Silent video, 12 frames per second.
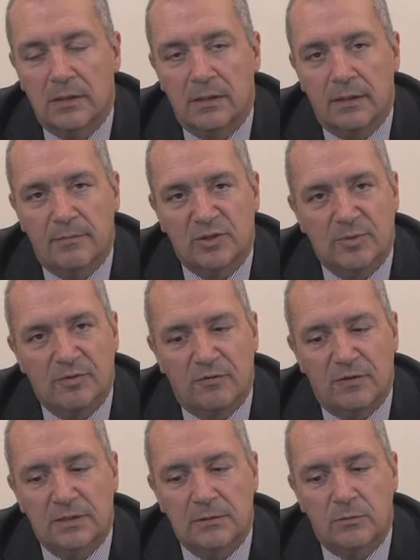They must be
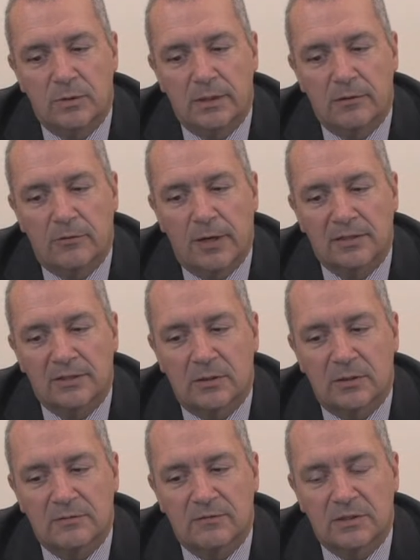fitted with the correct
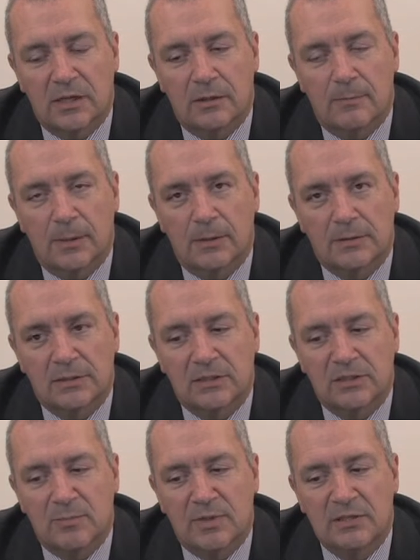size of stabiliser
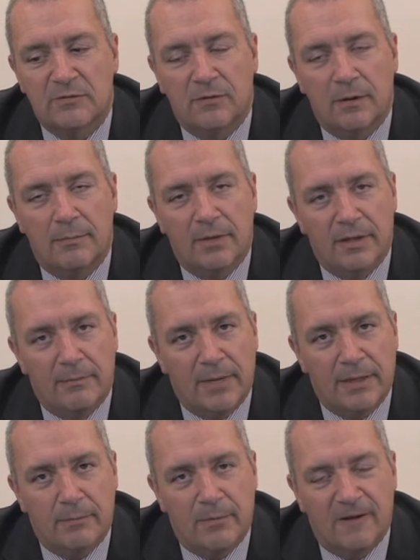specified by
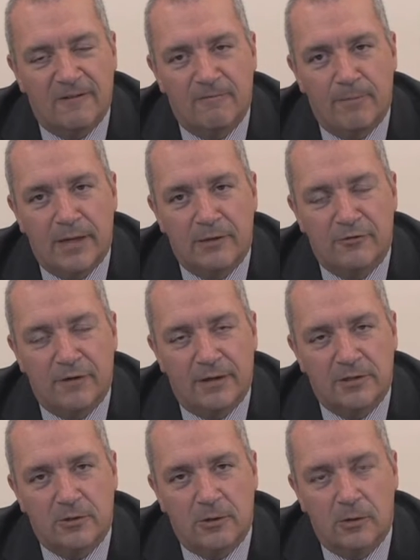the
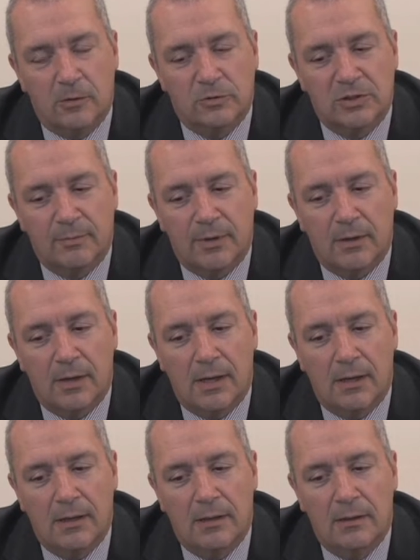manufacturer or supplier,
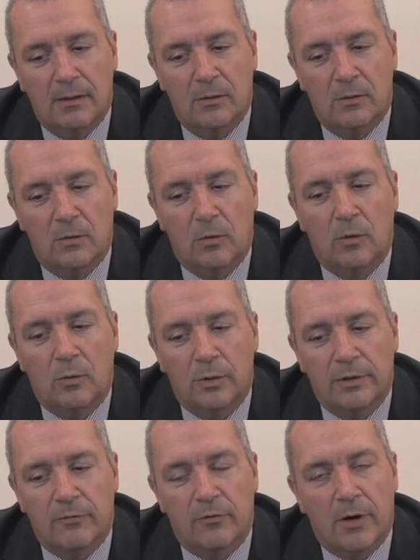or with
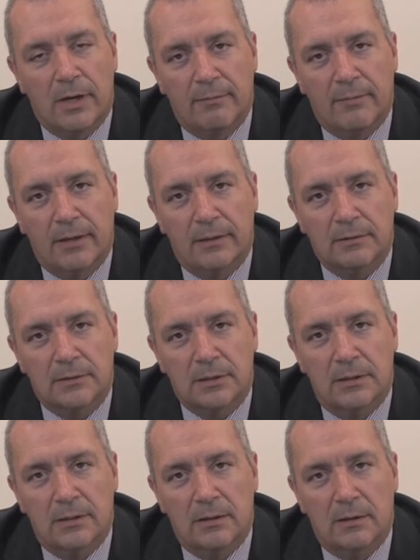the right amount
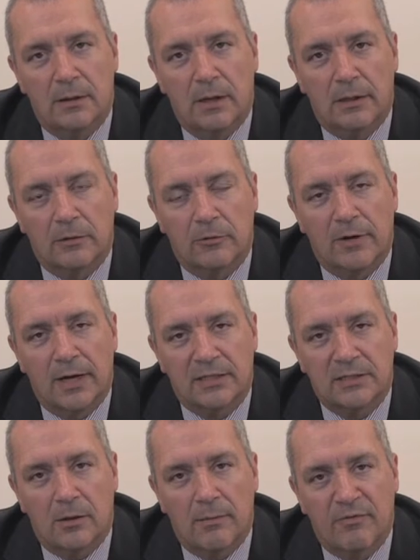and correct
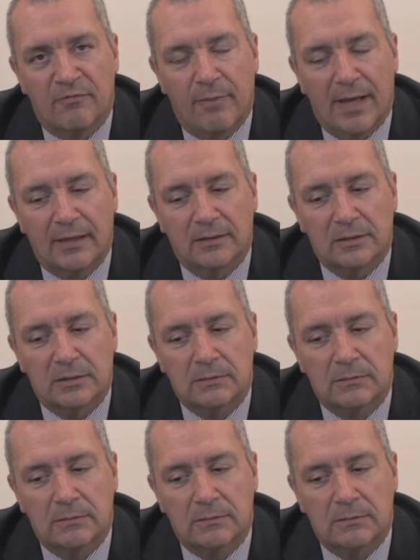type of ballast.